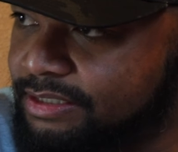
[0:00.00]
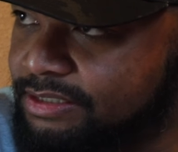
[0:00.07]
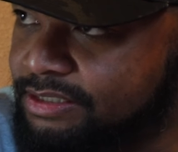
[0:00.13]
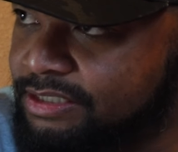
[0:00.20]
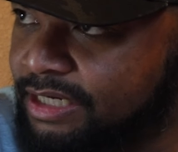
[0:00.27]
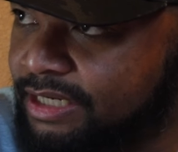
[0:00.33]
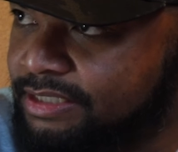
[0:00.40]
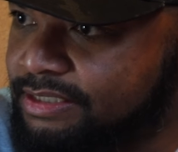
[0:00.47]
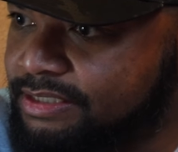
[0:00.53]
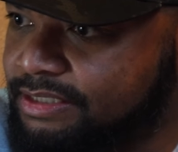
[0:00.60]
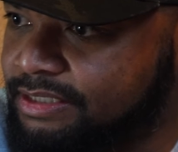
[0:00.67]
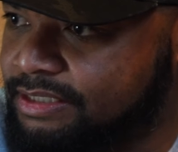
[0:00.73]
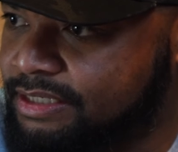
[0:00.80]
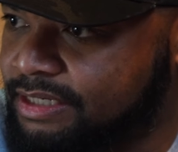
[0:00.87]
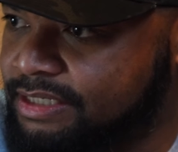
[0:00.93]

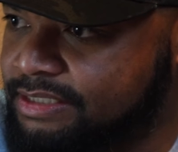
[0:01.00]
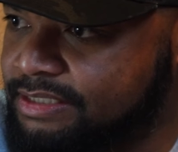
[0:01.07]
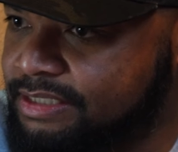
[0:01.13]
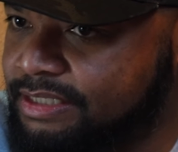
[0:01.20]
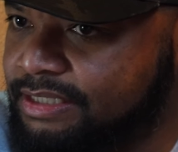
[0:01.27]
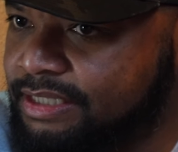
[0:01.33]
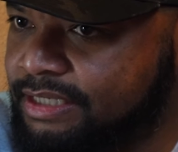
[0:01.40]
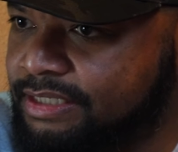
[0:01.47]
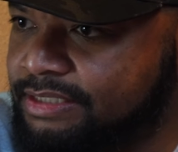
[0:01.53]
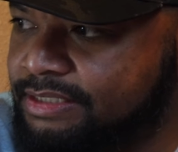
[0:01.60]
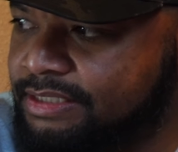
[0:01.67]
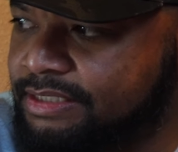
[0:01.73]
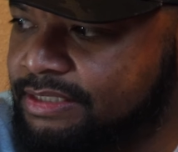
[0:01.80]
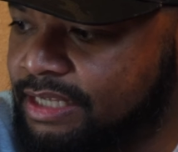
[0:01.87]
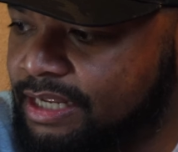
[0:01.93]
Jess does
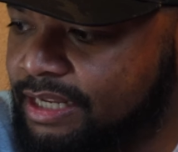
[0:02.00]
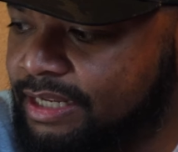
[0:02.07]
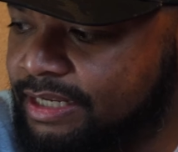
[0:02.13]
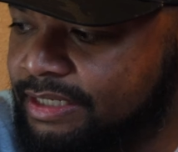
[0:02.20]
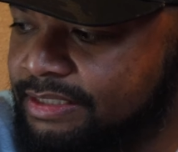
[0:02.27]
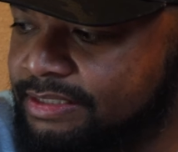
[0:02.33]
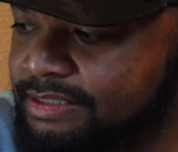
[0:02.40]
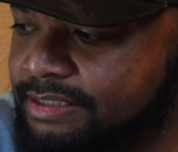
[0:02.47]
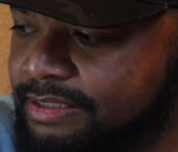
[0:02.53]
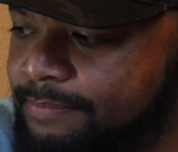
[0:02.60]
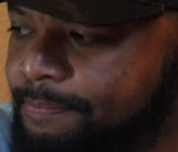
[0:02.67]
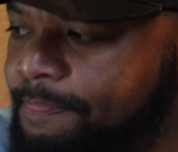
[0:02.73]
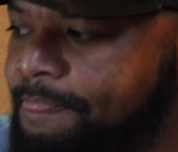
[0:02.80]
these designs,